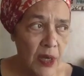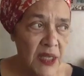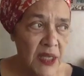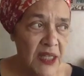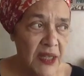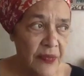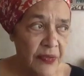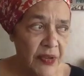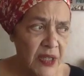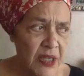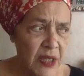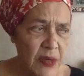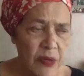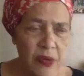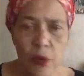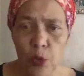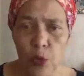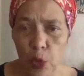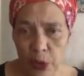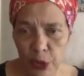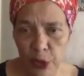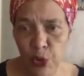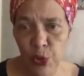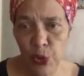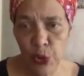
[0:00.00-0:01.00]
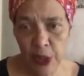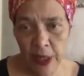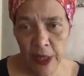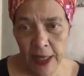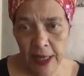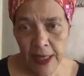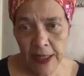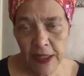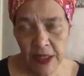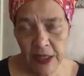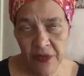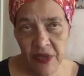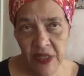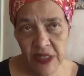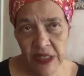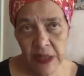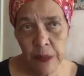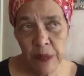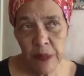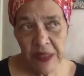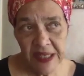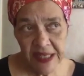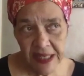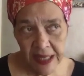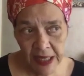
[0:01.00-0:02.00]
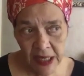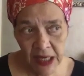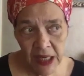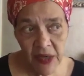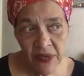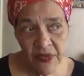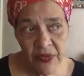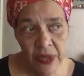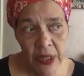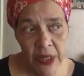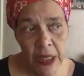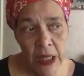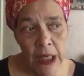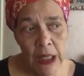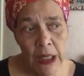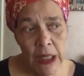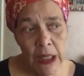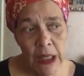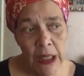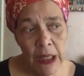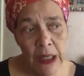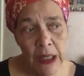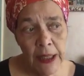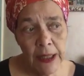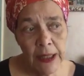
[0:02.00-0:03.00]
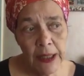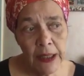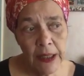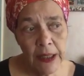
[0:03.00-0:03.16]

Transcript: effectively quite early an activist himself. At